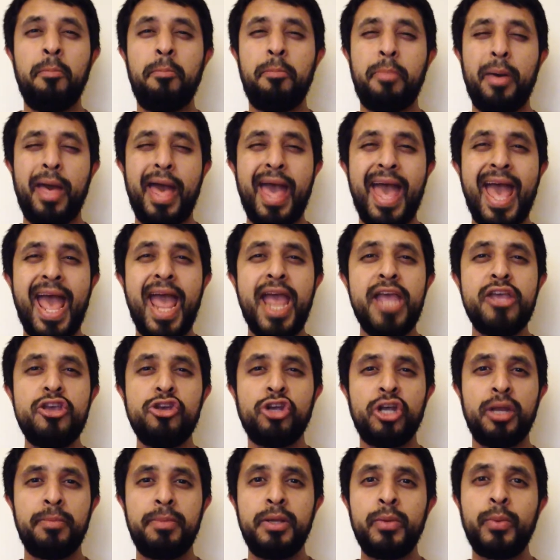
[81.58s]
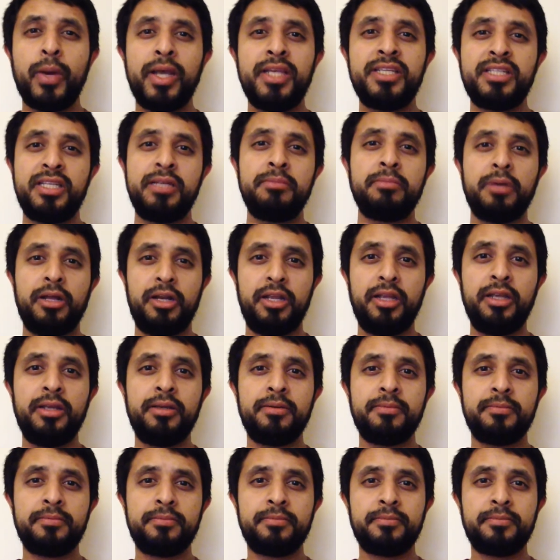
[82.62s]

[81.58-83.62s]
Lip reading: but A, you could be wasting money,